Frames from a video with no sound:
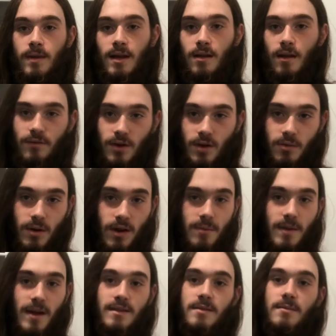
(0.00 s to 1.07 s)
Hello everyone, welcome
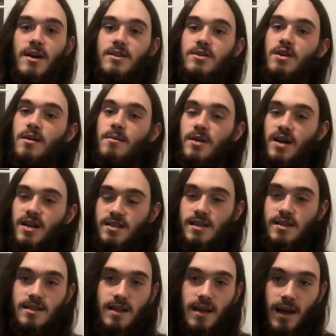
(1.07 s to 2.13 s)
back to Baskar Bricks,
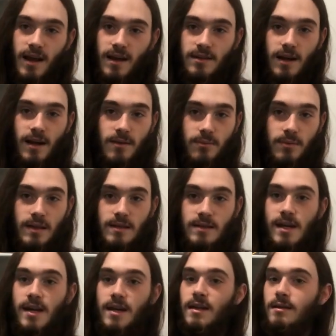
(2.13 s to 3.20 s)
and today I thought we'd
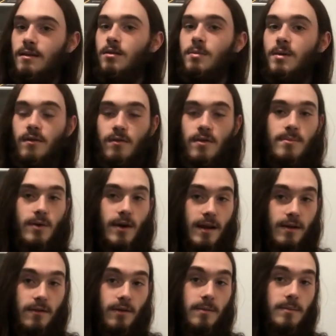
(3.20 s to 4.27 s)
take a little bit of a
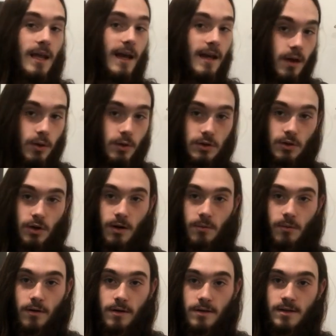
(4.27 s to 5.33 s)
break from LEGO Star
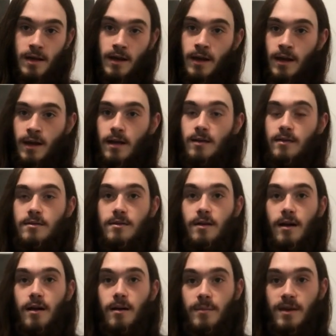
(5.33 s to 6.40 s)
Wars
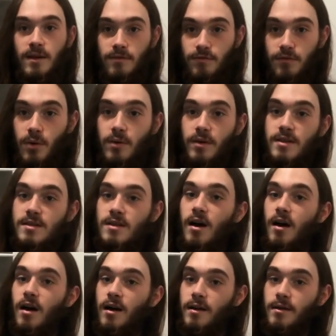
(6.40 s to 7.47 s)
and focus
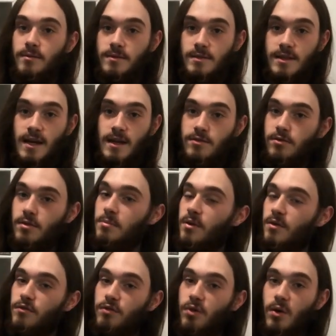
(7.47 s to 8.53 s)
on sets from
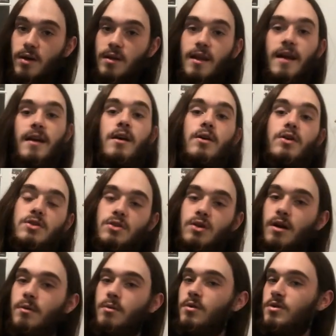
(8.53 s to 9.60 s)
before LEGO
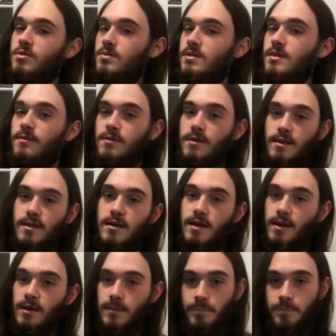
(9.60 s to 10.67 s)
Star Wars was even a thing.